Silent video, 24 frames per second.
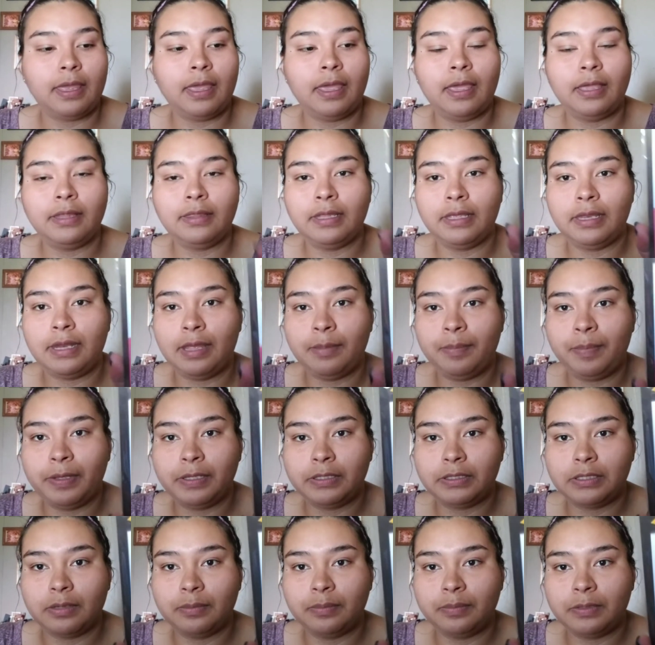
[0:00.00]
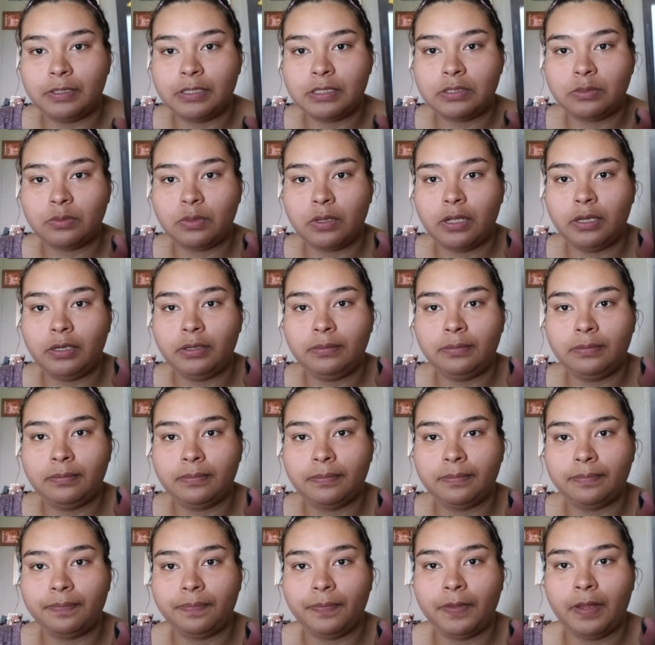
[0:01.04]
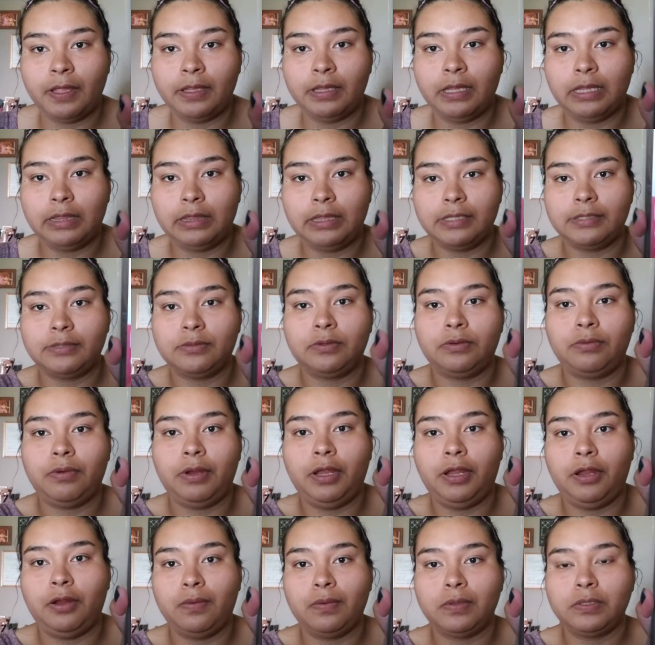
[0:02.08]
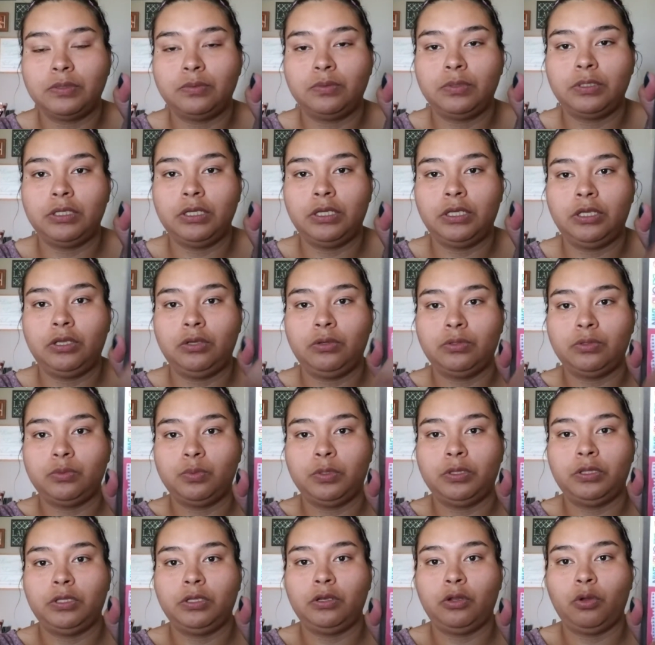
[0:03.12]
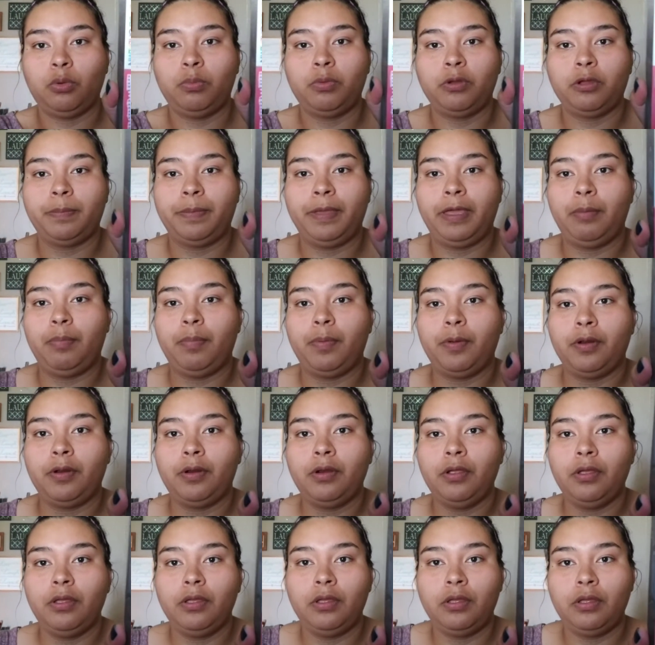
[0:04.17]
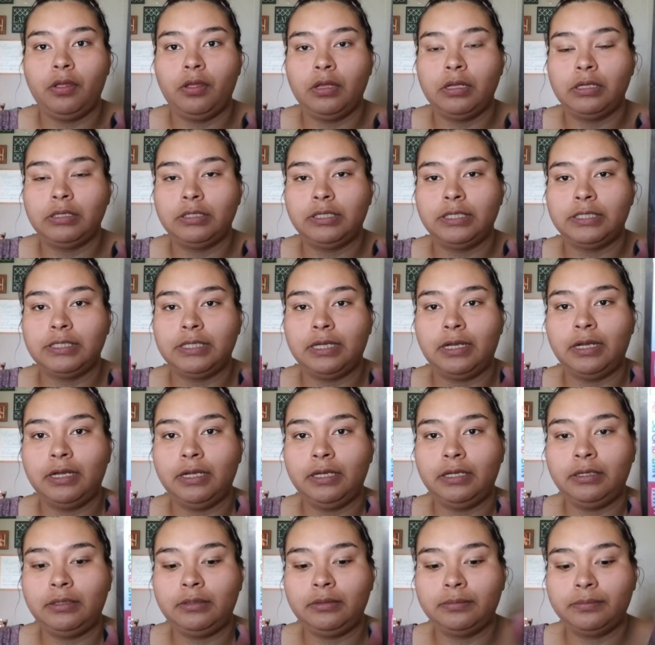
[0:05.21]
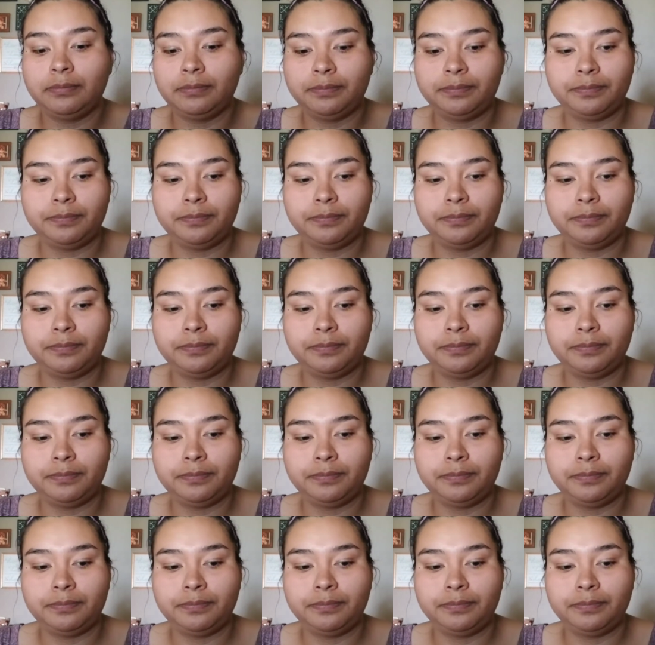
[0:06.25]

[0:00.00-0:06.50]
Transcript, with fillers: And then I picked up this one. I thought this one right here was really cute with the notebook paper design.